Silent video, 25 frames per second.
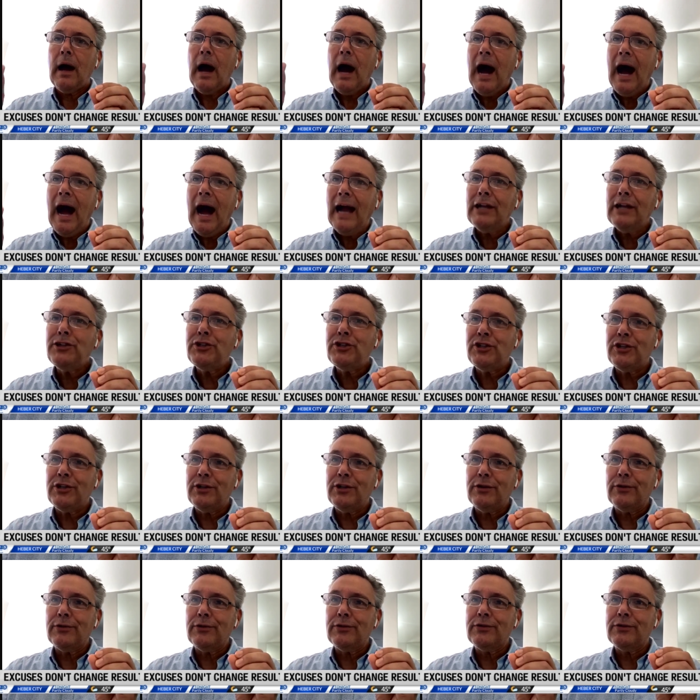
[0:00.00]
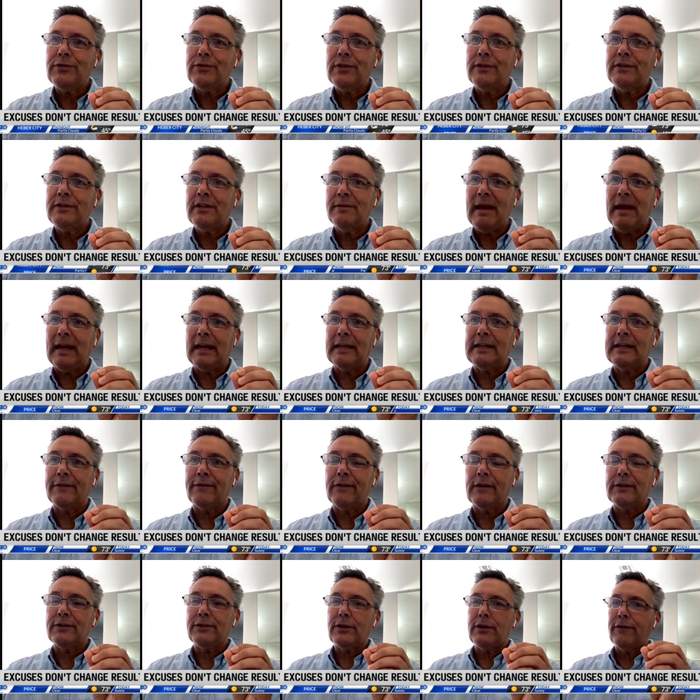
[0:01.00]
I choose to make a
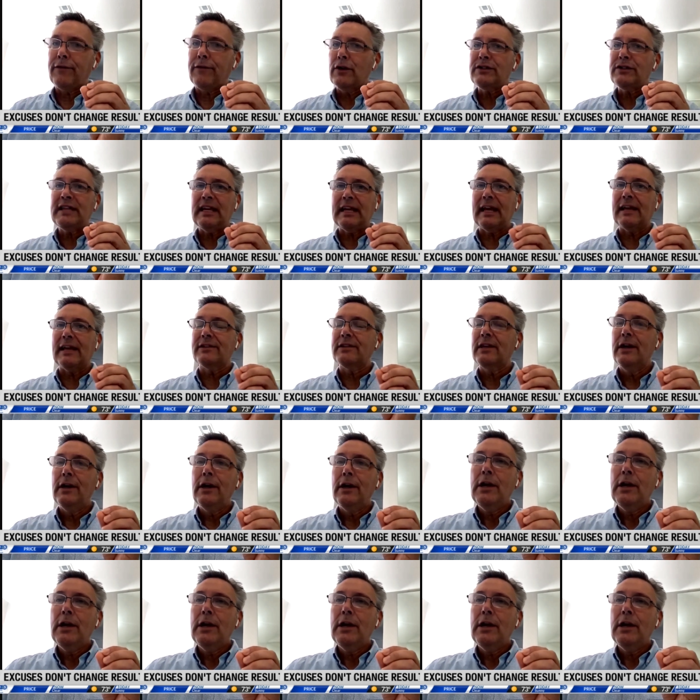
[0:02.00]
difference. The first thing is